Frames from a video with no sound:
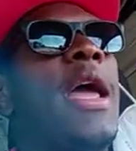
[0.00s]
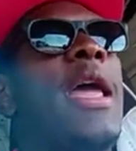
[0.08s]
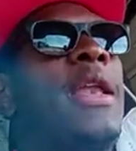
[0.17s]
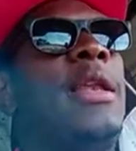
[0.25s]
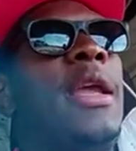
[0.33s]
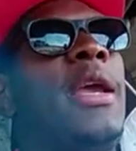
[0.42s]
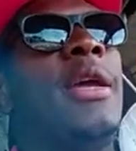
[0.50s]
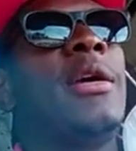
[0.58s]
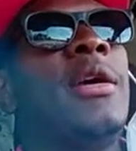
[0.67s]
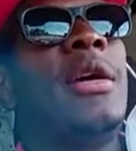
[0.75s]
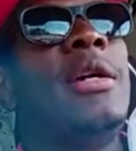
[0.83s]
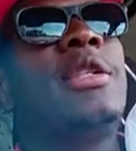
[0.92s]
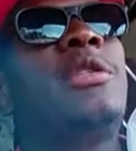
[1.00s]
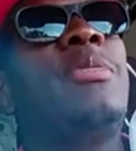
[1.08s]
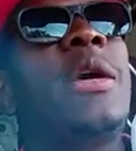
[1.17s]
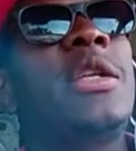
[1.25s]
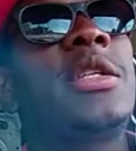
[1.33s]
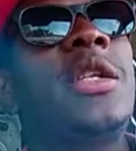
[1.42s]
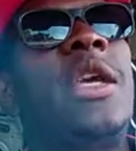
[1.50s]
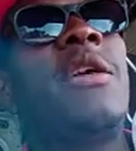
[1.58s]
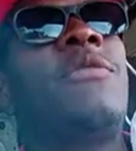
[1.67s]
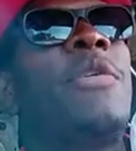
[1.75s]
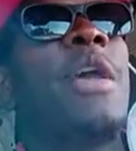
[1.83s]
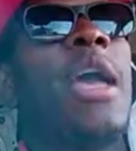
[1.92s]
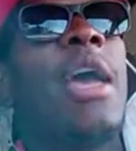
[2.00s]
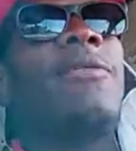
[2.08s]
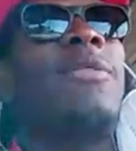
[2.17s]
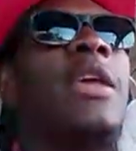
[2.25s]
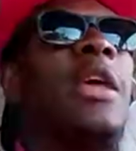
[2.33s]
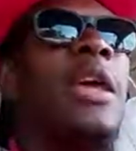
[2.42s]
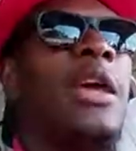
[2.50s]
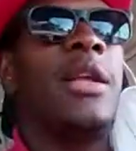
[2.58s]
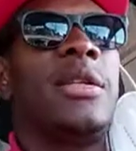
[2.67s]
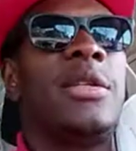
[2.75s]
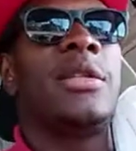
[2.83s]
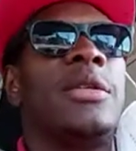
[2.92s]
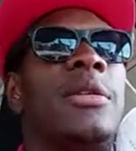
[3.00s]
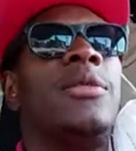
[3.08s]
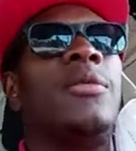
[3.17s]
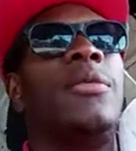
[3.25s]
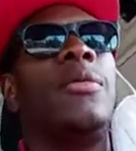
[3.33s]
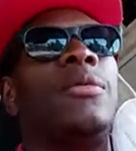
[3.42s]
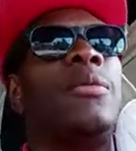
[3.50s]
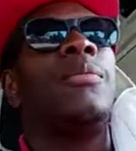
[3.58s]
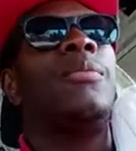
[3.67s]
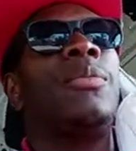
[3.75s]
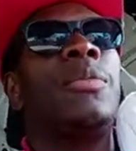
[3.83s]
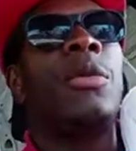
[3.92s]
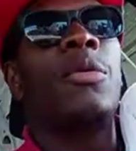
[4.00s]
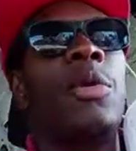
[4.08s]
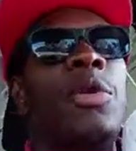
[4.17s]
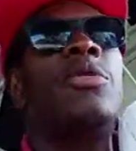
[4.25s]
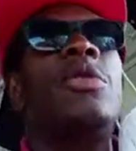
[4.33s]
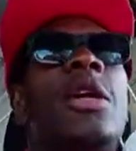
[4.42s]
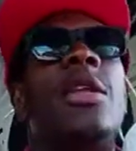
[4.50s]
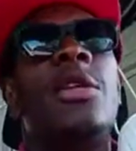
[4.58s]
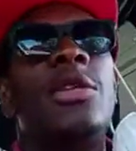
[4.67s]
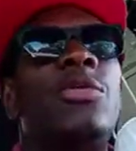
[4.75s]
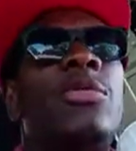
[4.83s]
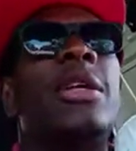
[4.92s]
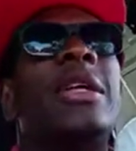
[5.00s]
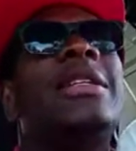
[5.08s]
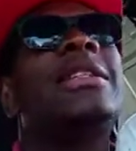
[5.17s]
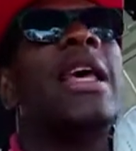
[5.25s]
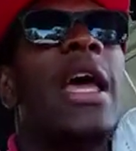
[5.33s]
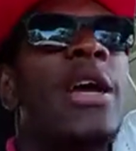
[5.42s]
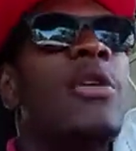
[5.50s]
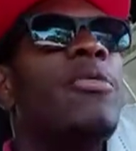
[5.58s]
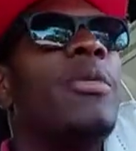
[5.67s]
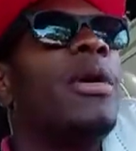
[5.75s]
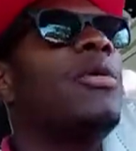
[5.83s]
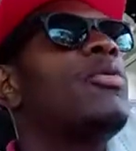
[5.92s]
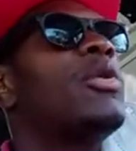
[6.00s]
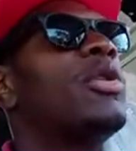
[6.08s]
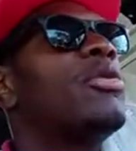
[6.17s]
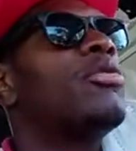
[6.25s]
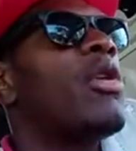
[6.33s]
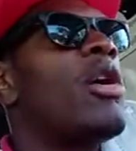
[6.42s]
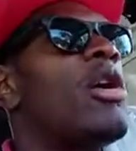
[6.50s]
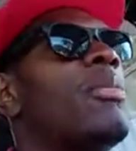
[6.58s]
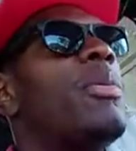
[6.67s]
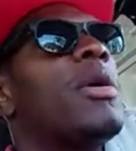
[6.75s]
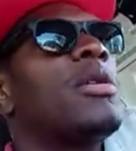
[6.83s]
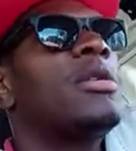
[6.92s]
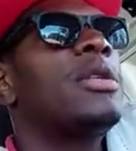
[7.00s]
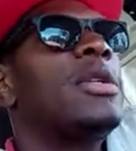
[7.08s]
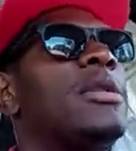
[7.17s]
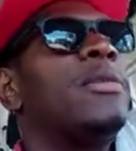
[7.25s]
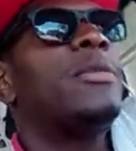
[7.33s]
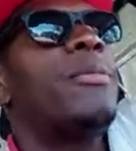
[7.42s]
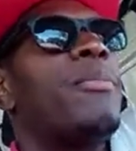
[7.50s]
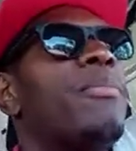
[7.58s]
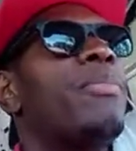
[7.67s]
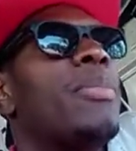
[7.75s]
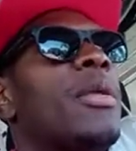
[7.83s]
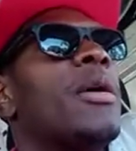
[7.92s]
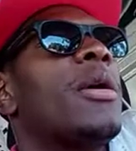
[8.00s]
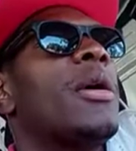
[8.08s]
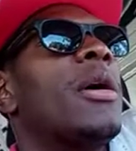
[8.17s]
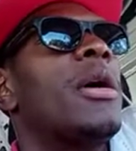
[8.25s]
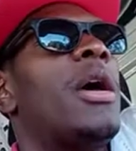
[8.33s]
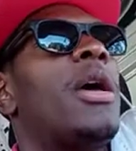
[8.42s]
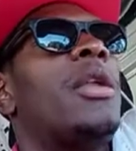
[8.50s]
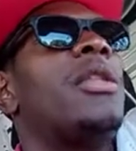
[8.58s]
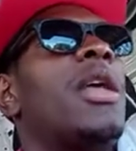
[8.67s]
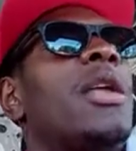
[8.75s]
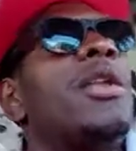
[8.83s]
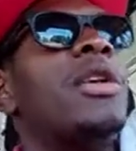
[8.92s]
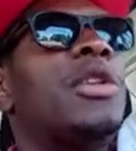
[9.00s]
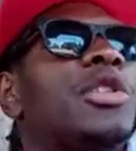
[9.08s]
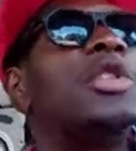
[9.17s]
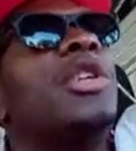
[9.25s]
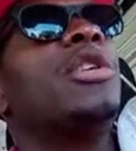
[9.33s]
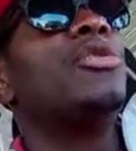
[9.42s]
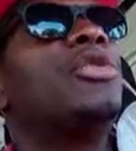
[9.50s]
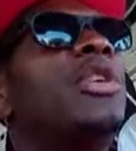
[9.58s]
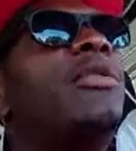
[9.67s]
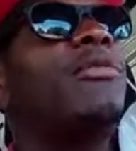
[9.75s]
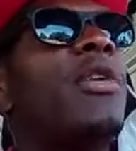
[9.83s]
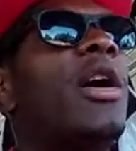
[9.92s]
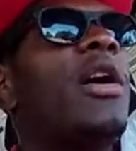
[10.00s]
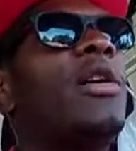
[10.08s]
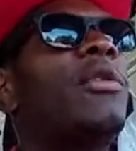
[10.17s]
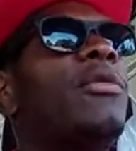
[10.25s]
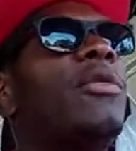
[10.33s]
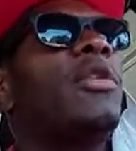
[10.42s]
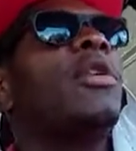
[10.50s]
ending. Especially if you have kids. When you get into an entanglement with the wrong person, and then there's children involved,